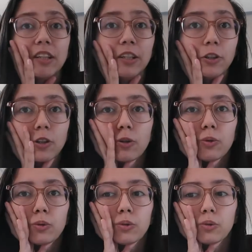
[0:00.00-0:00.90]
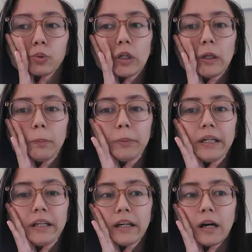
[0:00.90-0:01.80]
video will
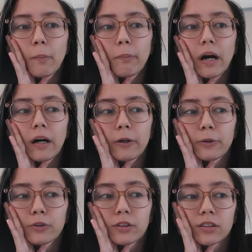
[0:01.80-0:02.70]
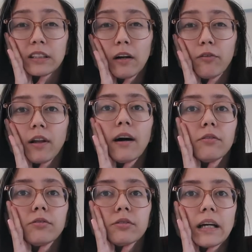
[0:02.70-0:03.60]
be about
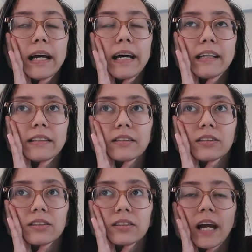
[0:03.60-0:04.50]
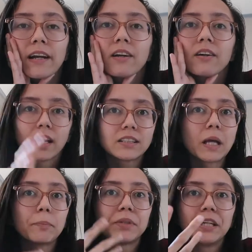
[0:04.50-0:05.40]
self-love and like
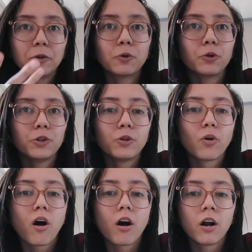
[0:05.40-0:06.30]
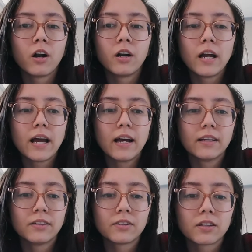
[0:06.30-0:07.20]
accepting who you are
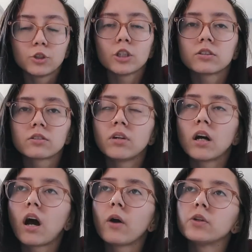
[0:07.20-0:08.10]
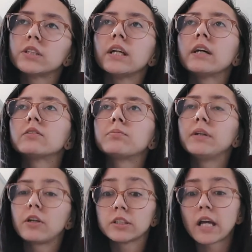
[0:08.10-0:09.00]
and just how you say that,
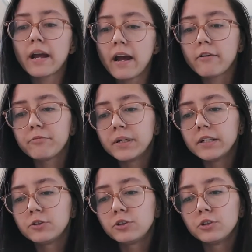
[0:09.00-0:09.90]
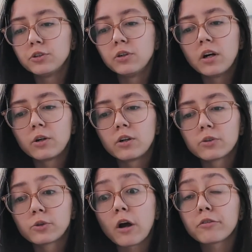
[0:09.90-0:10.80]
because I have been through a
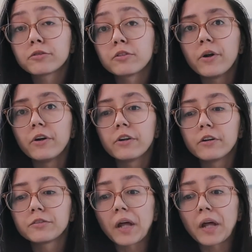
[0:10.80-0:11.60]
rough period of